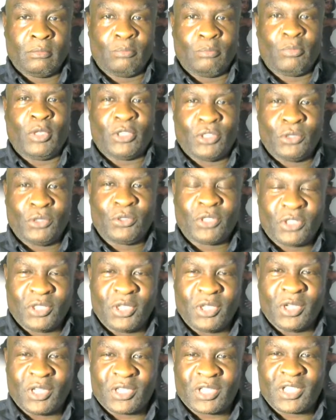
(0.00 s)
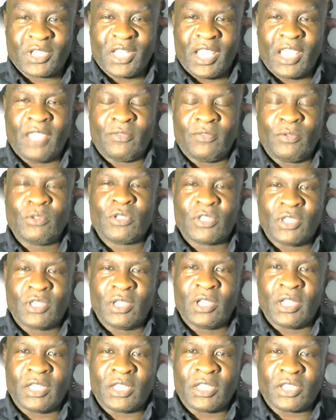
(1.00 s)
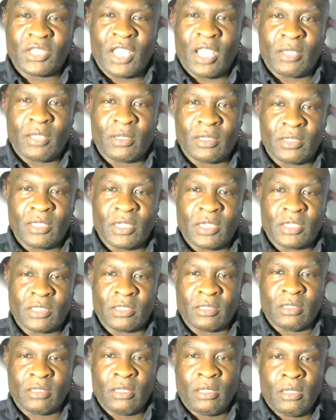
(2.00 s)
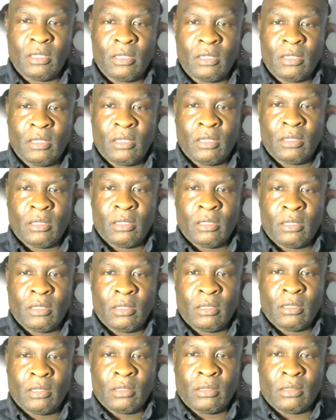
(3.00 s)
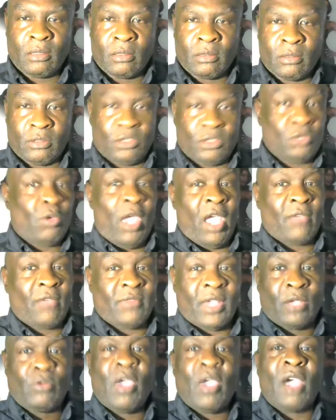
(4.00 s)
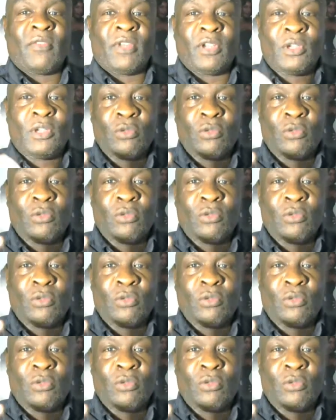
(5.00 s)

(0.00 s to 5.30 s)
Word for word: But you still a slave. You still in the same condition you have not. You have a